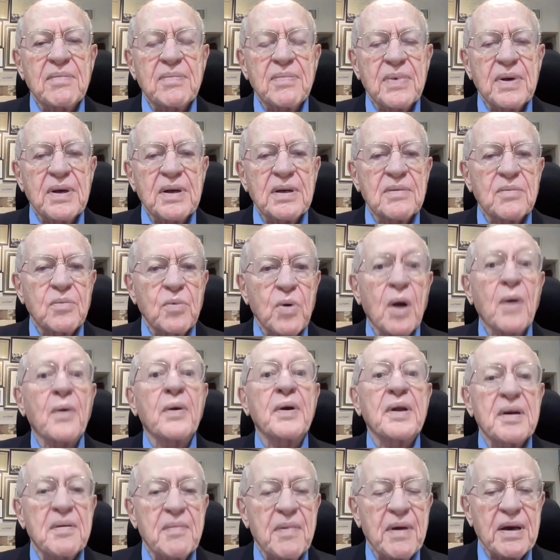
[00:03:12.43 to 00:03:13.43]

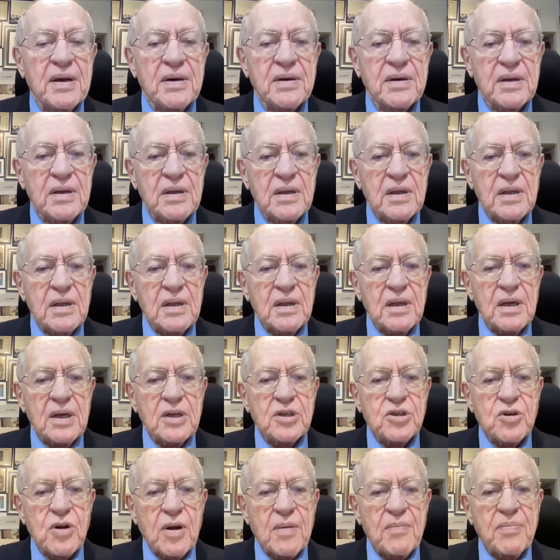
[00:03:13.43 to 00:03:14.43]
worried about a
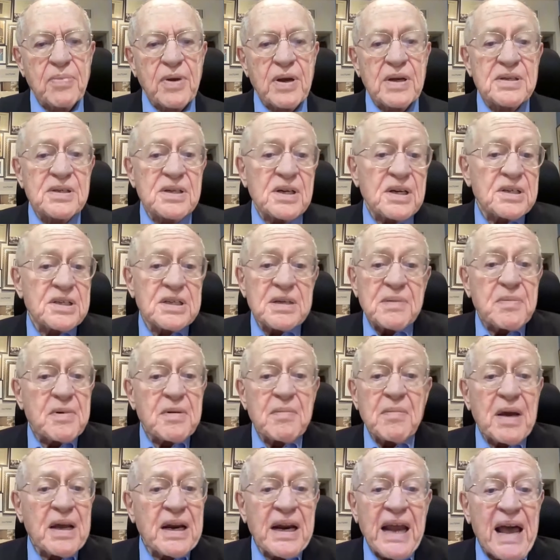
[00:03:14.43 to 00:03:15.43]
Trump presidency, but
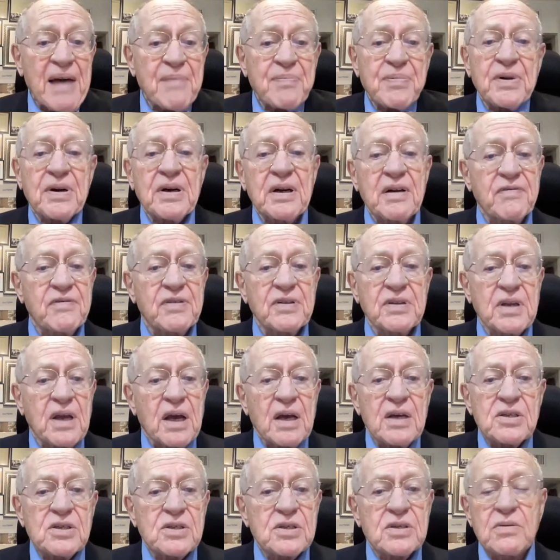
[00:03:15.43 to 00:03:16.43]
it might happen. And if it
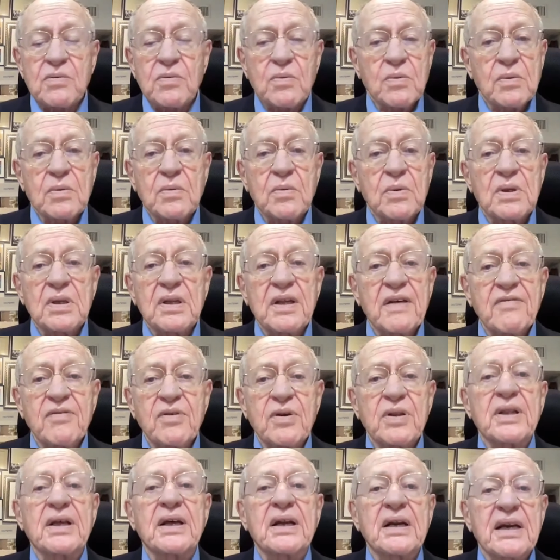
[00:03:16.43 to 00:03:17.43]
does, we'll live
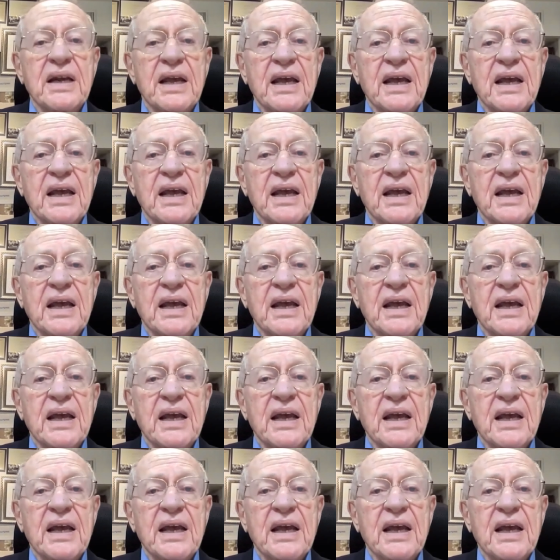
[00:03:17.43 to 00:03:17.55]
with it.